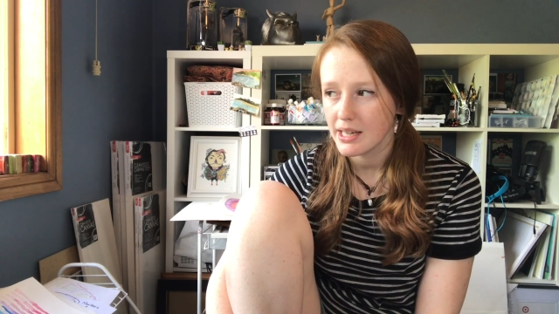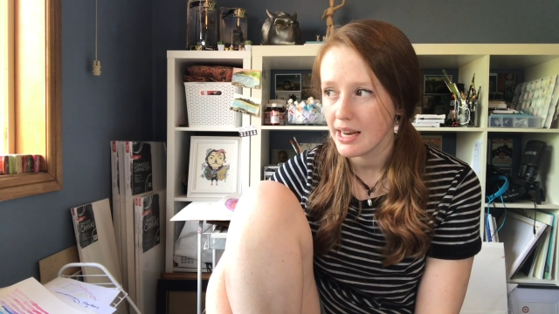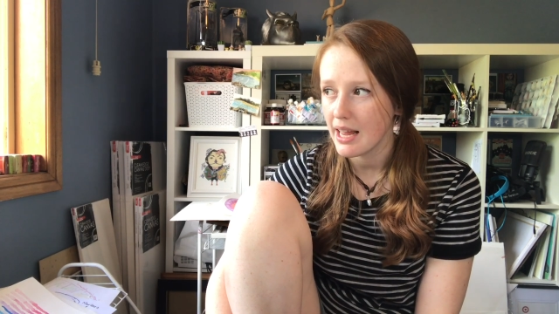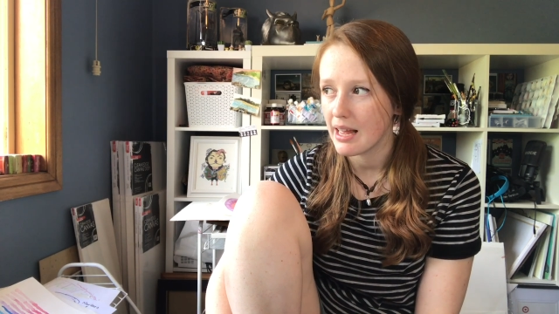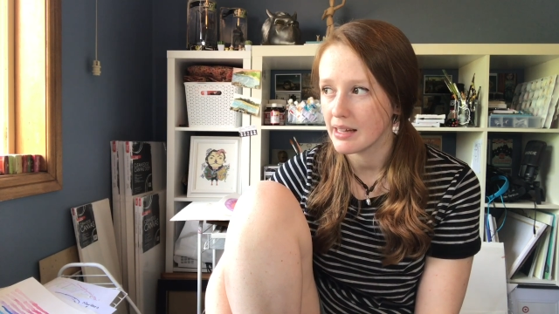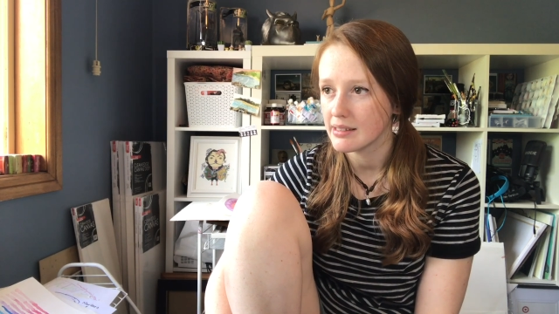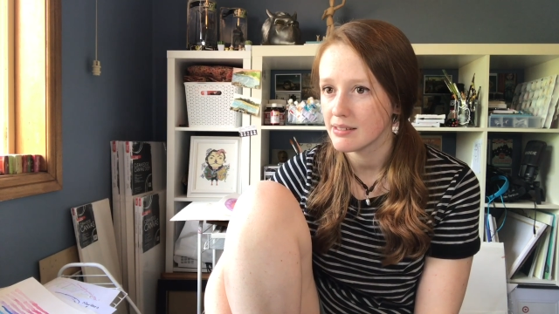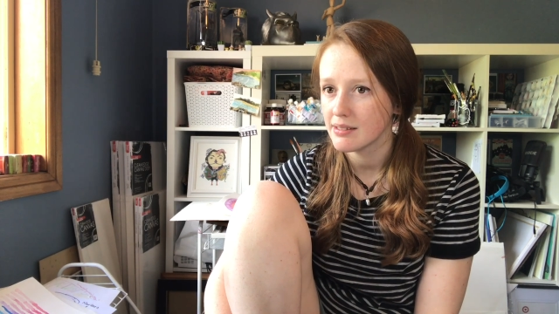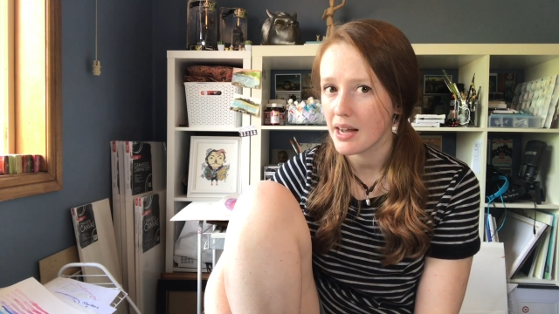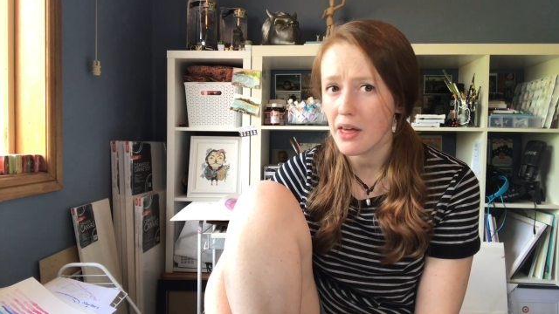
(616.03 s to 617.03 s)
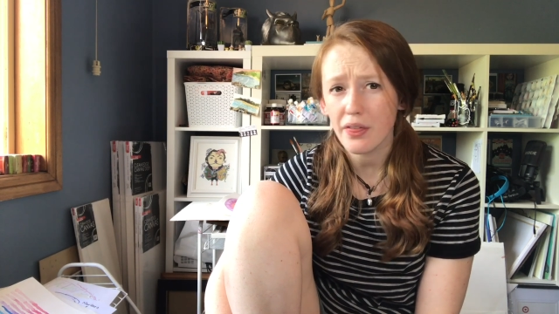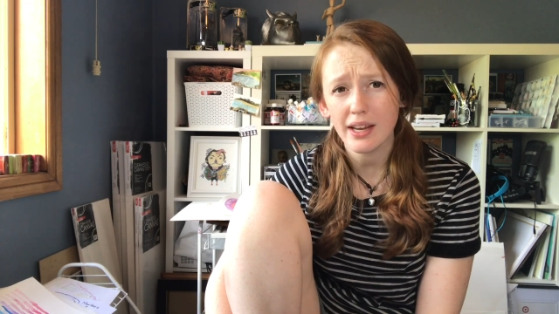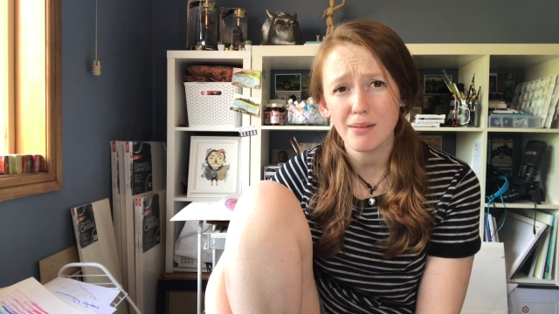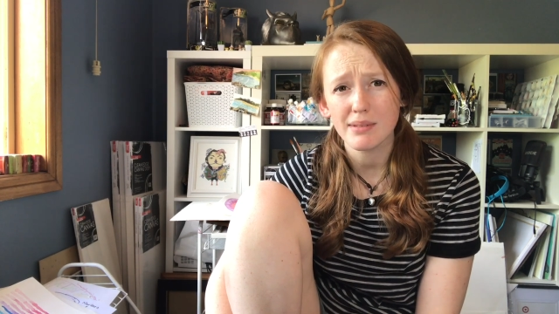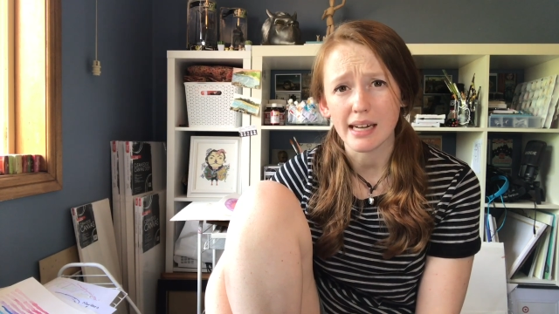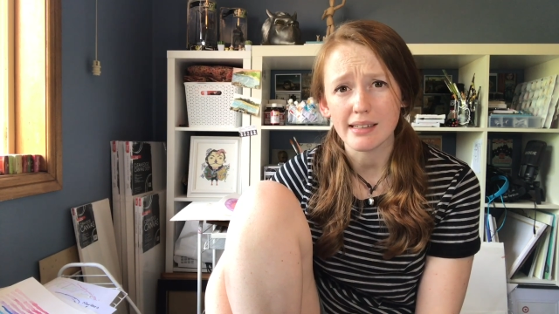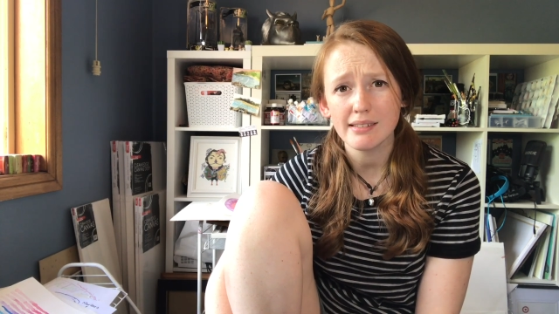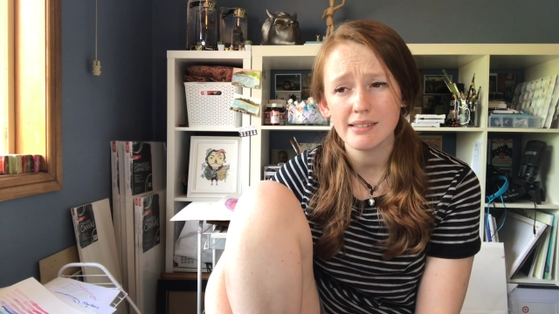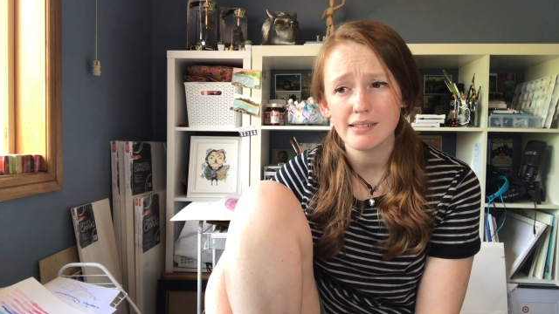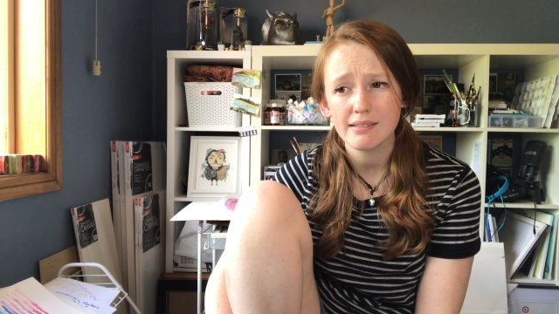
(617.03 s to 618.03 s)
yeah, I think I'm
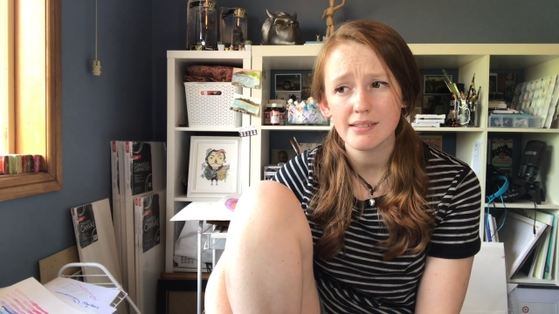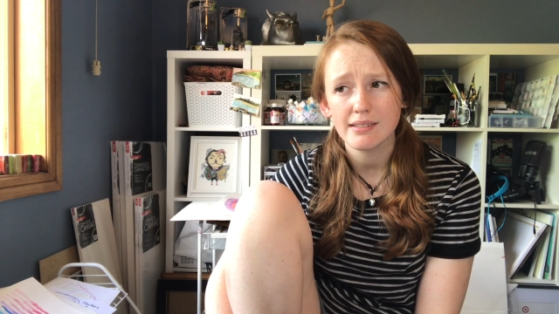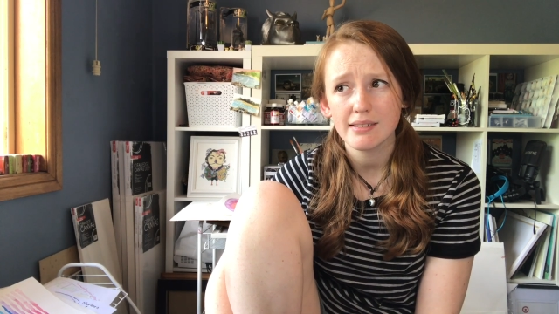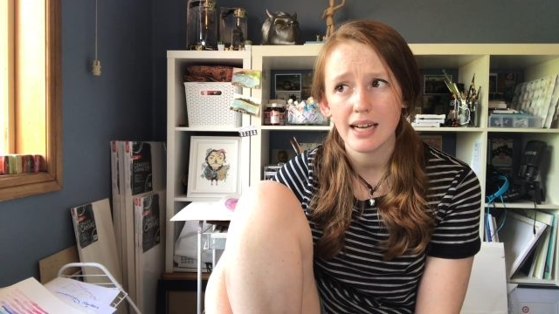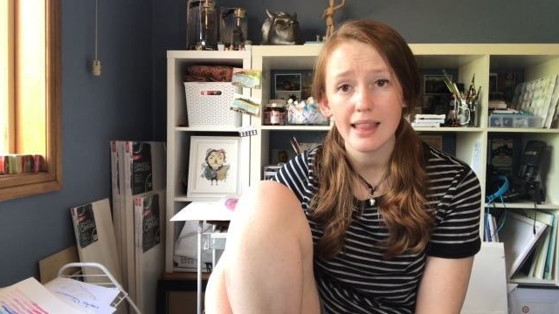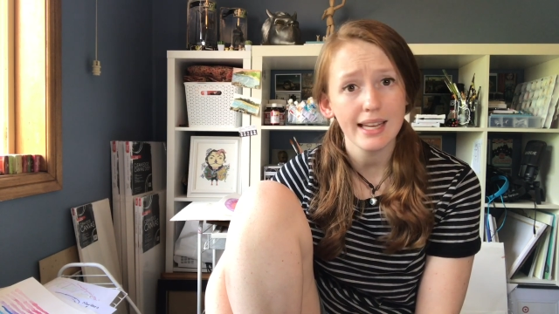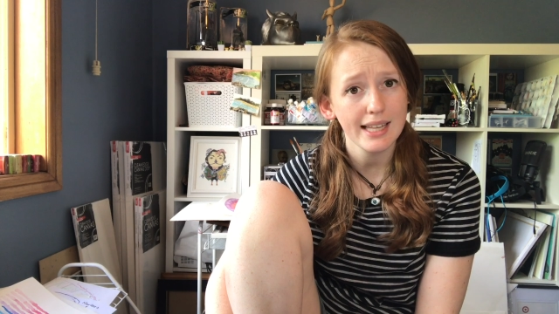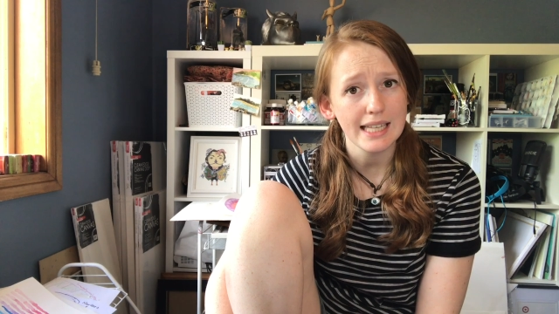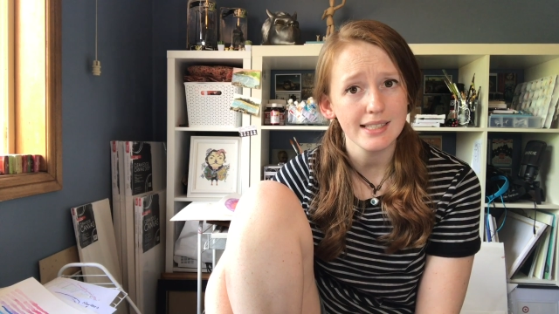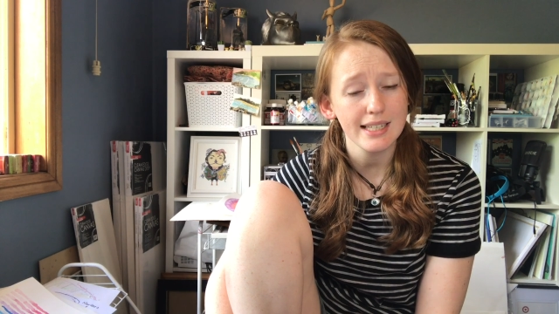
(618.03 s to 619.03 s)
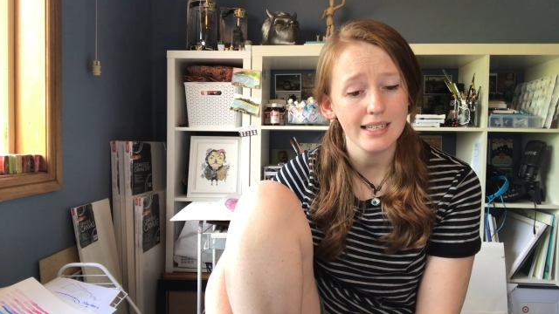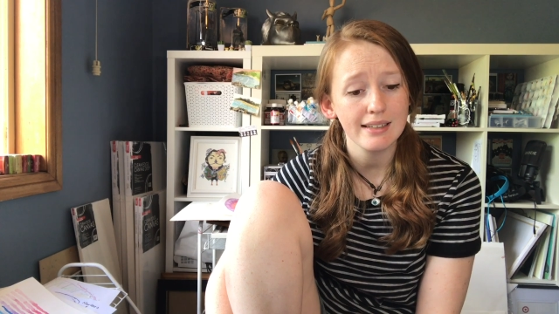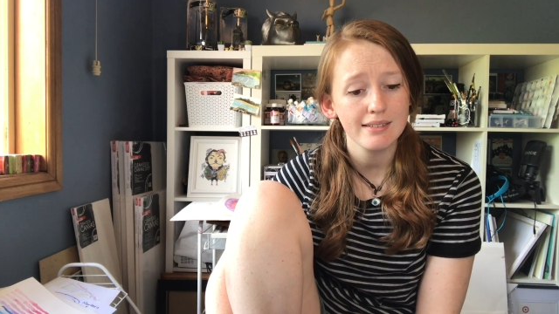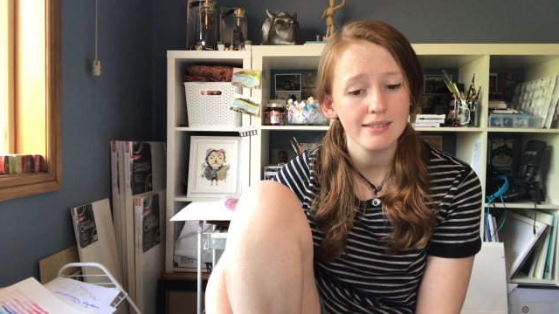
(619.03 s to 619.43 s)
done. I think that's it.